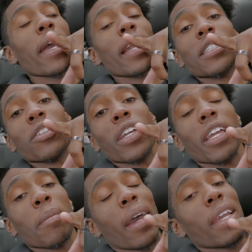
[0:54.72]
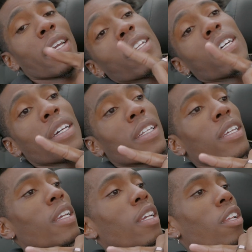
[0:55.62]
headed to go get my hair done.
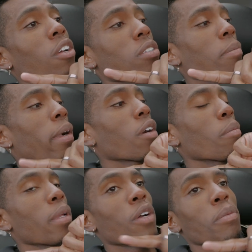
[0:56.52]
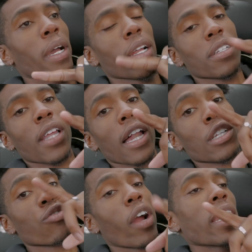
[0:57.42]
You know, so I'm gonna go meet up with my
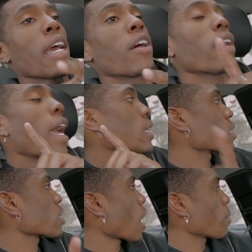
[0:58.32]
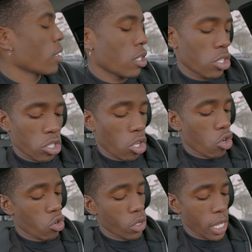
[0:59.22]
hairstylist right now at the shop.
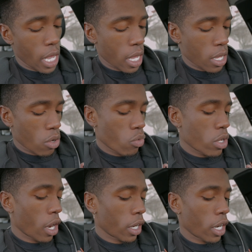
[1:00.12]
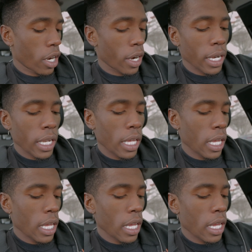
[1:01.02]
So yeah, we are
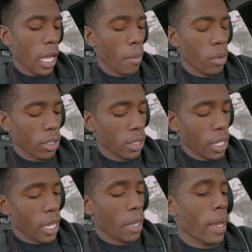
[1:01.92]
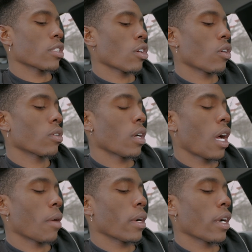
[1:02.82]
currently. I'm on time, so
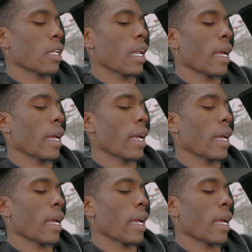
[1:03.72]
I'm currently